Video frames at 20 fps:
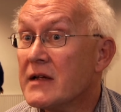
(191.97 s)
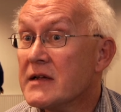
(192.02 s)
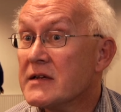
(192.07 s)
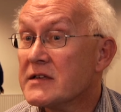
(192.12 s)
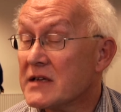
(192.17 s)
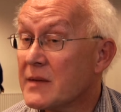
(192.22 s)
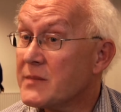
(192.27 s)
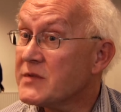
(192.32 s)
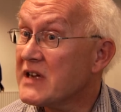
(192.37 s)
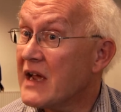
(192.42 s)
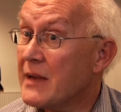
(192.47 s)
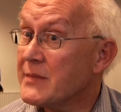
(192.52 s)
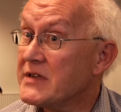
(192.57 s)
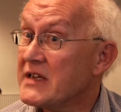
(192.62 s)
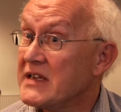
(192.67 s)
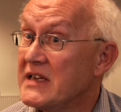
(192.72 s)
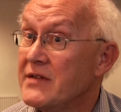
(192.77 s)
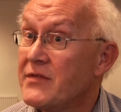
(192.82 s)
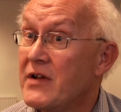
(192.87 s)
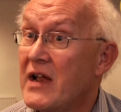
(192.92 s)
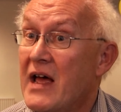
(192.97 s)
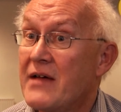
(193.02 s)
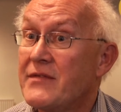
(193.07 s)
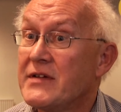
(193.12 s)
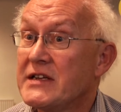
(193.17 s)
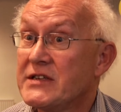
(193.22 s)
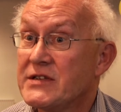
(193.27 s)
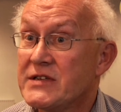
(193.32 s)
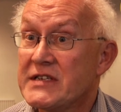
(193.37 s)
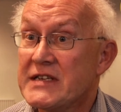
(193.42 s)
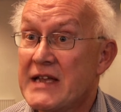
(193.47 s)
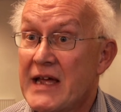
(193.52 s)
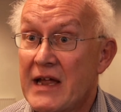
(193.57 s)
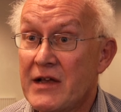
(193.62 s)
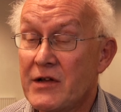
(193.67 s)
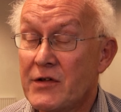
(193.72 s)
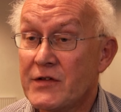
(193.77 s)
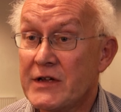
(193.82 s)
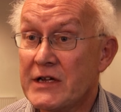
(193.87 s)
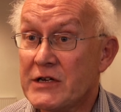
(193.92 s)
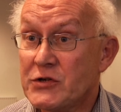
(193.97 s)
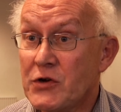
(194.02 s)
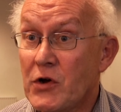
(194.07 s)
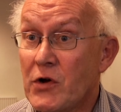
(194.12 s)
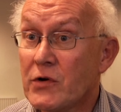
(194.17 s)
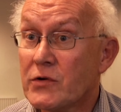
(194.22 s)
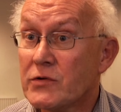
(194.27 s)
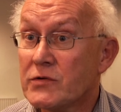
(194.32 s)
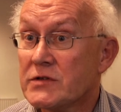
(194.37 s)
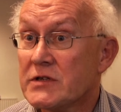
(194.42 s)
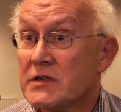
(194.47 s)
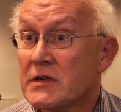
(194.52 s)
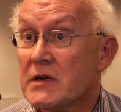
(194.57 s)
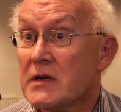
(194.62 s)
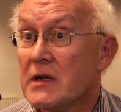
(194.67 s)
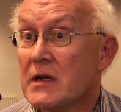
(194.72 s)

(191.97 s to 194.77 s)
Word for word: sometimes even having to stand on their toes.